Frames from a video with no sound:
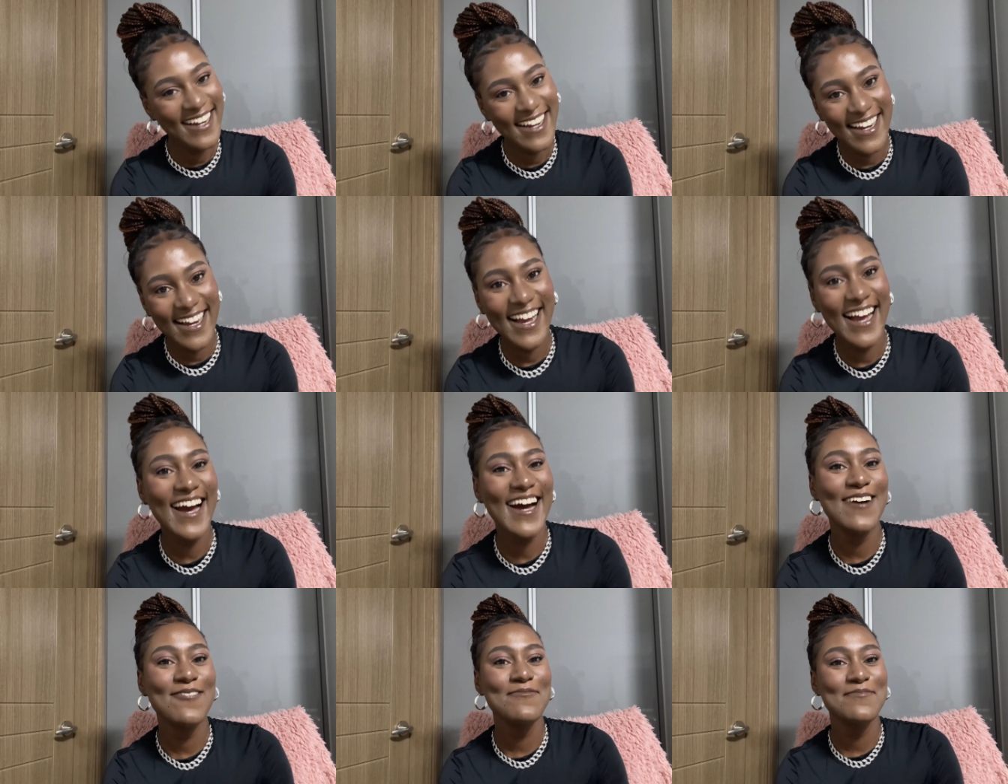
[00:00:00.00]

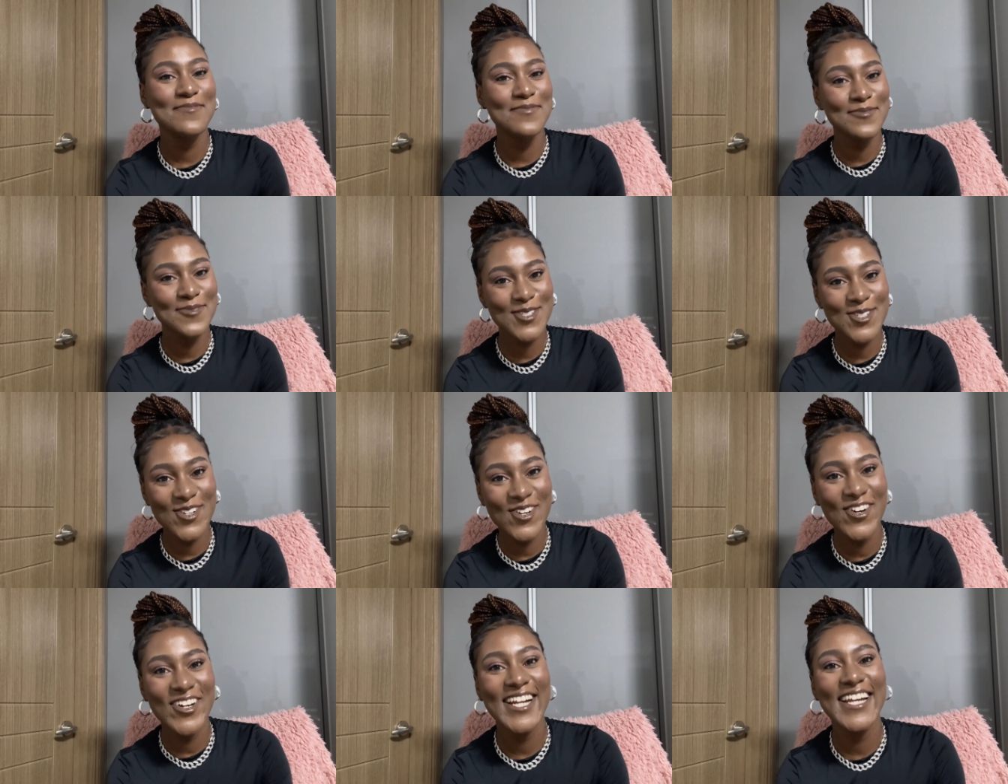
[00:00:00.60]
Come to
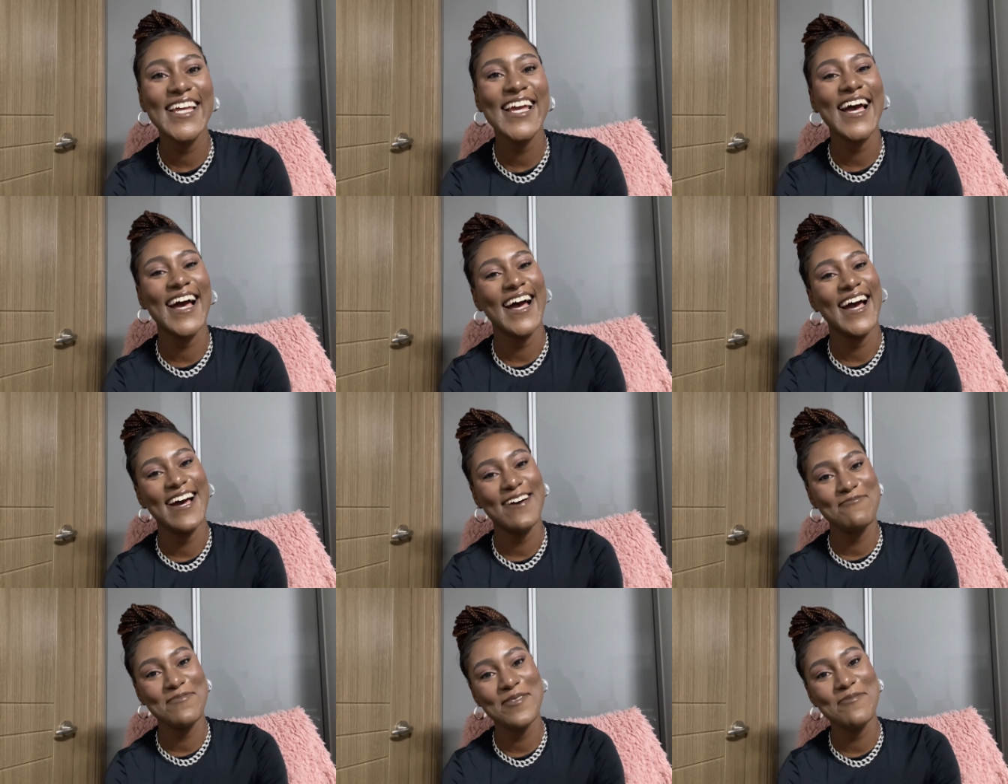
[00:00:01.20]
Korea,
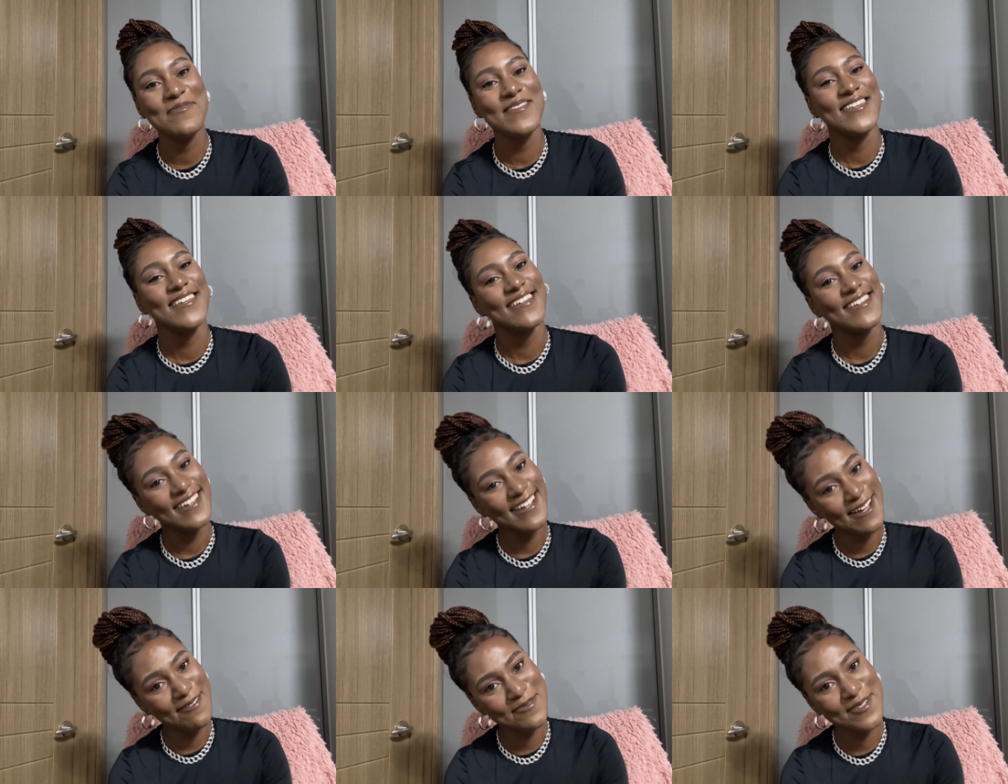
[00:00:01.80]
Habibi.
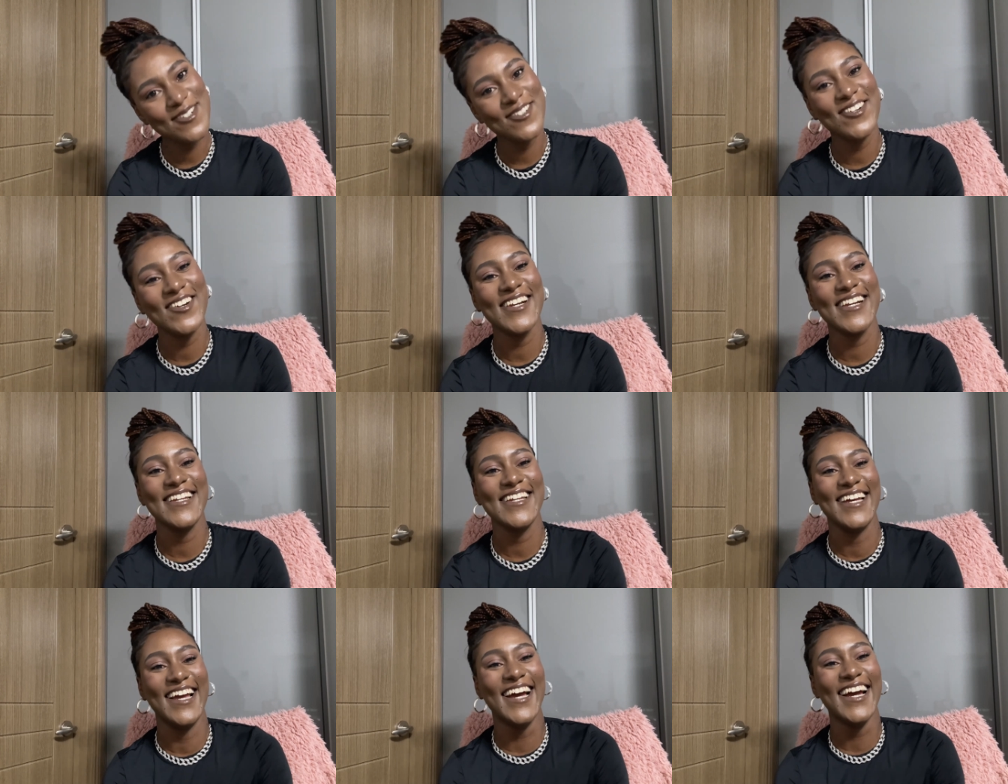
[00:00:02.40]
Come to
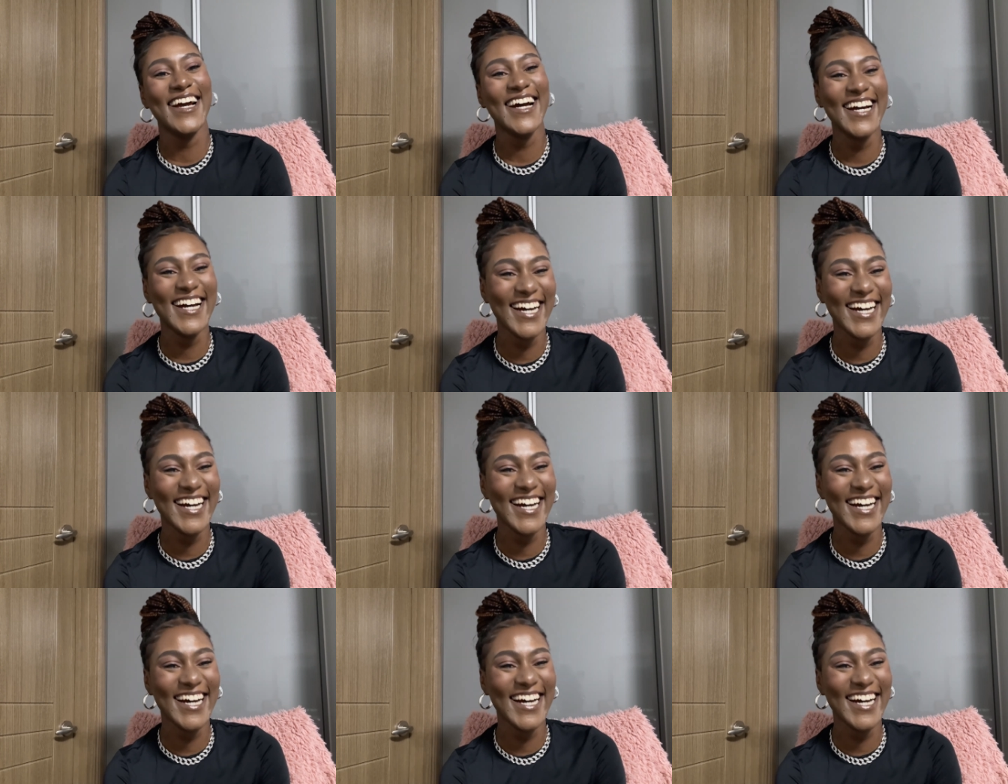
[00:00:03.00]
Korea.